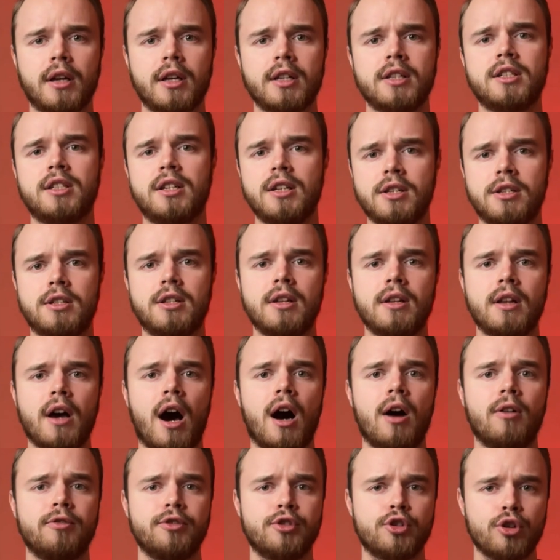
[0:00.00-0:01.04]
consisting
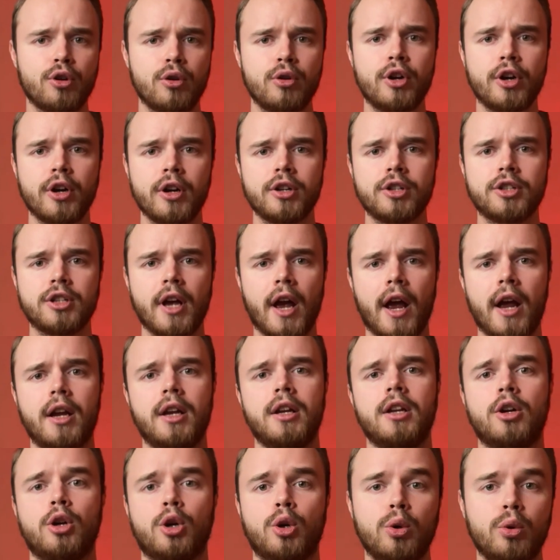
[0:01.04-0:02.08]
of joggers
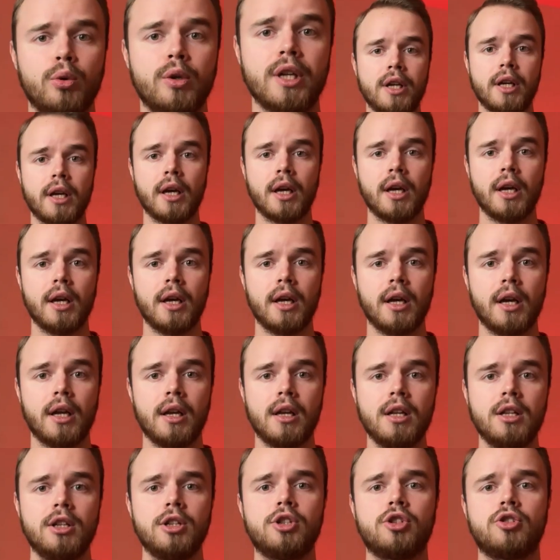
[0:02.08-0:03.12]
and hoodie.
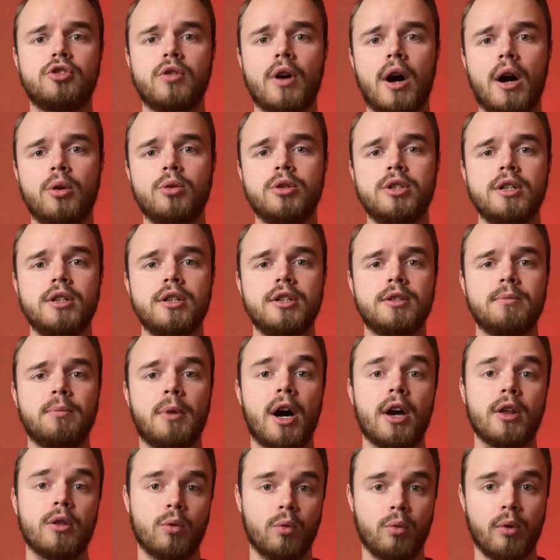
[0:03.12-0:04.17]
Knitted trousers,
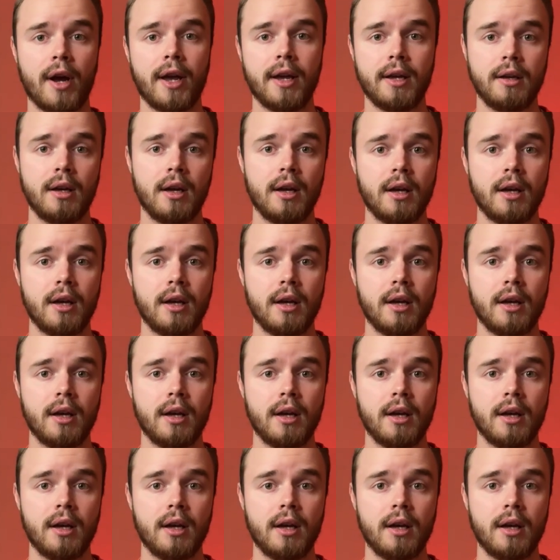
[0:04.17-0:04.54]
by the way,